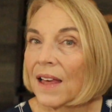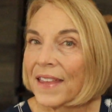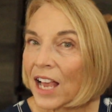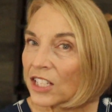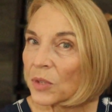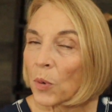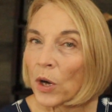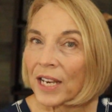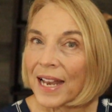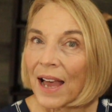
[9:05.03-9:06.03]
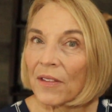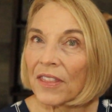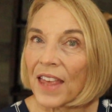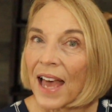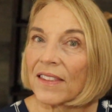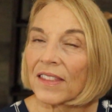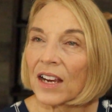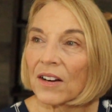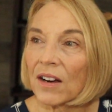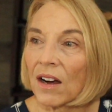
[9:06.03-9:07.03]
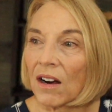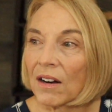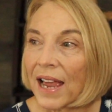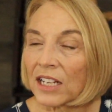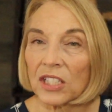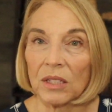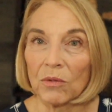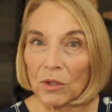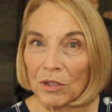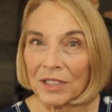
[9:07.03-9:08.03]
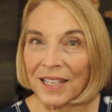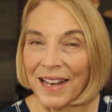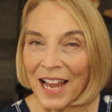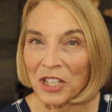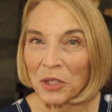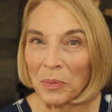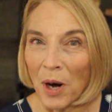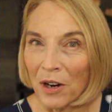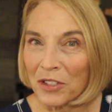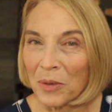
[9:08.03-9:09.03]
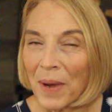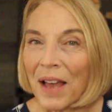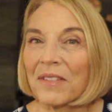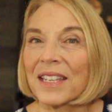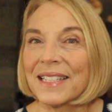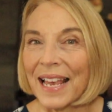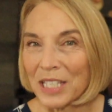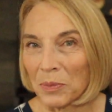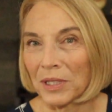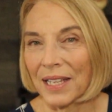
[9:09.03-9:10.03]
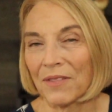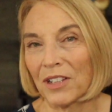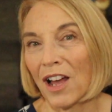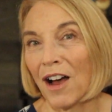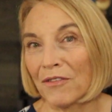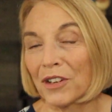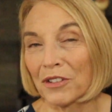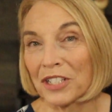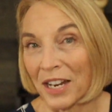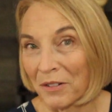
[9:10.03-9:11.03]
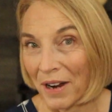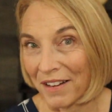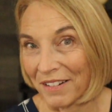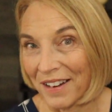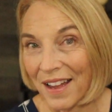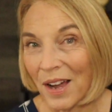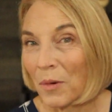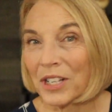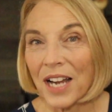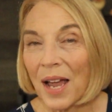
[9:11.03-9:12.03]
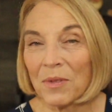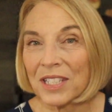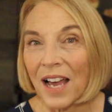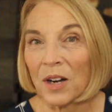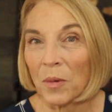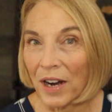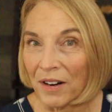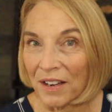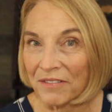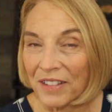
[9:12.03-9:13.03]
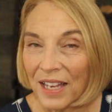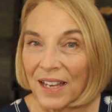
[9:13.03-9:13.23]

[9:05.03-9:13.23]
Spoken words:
They also pointed out that there are actually rules in national parks about the decibel level of your generator, which I was not aware of.